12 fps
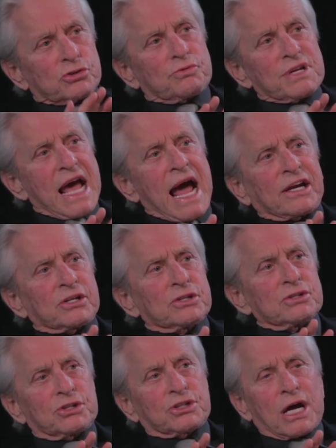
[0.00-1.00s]

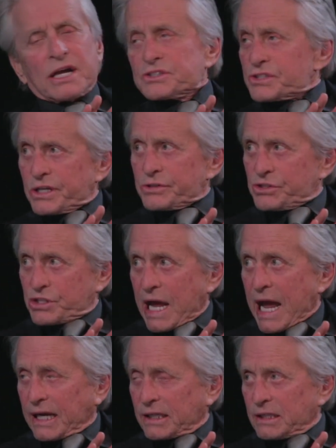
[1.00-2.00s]
reaction shots on
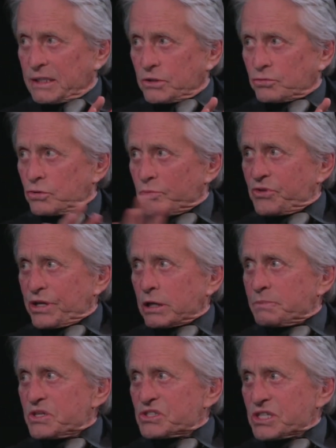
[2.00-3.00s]
Jack in group
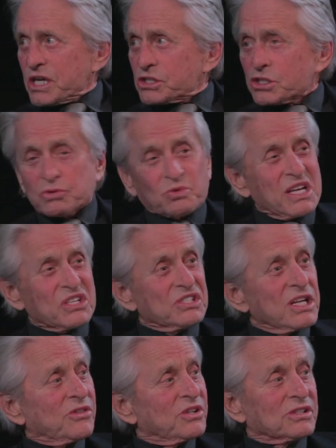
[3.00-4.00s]
therapy sessions where he has
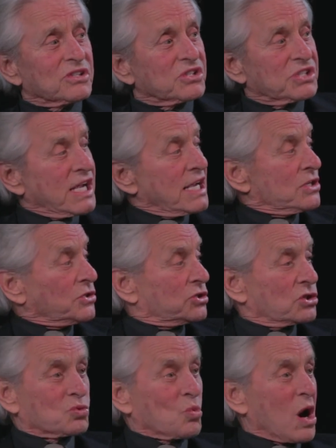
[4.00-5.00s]
nothing to say. He's
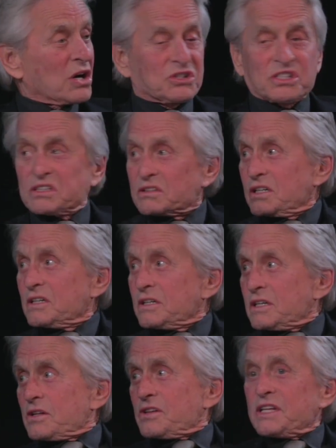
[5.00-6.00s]
just watching
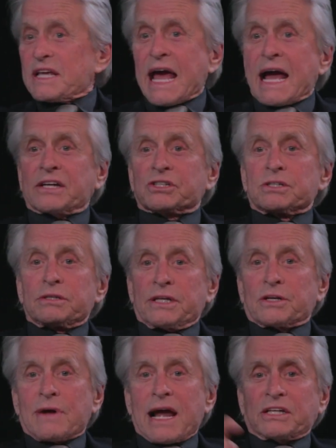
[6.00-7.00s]
the action,
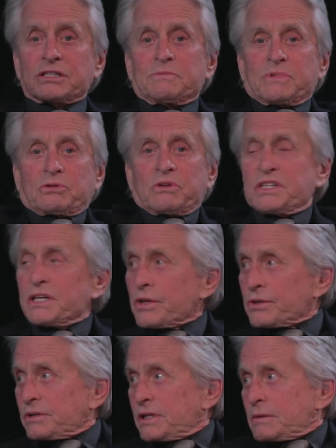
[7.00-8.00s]
interaction between the
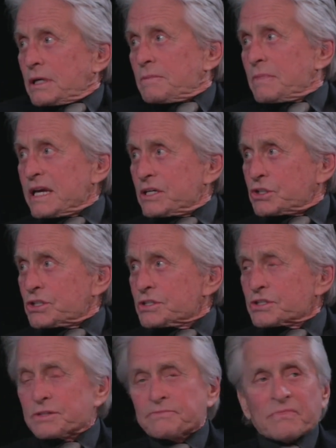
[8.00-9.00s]
other
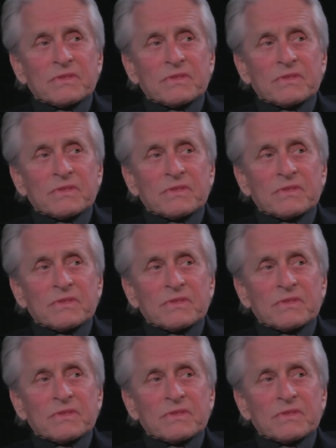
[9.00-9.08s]
patients,